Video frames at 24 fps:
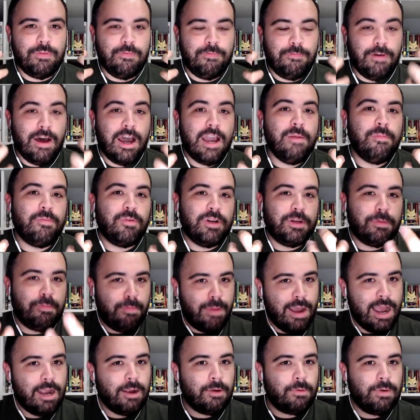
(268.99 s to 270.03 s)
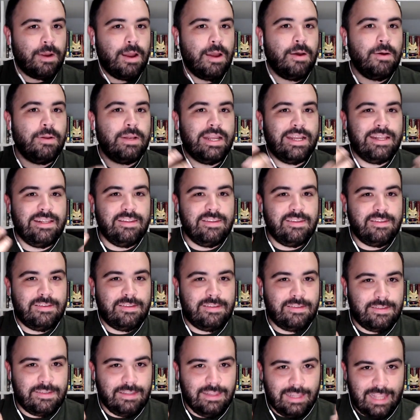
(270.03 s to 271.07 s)
vibrant background and
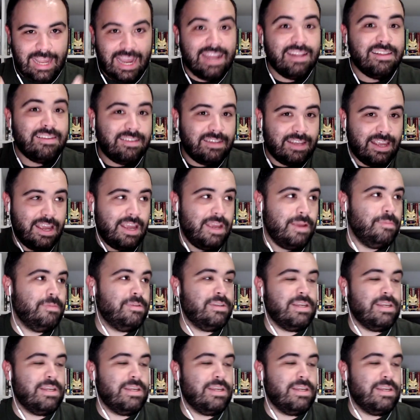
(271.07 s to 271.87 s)
landscapes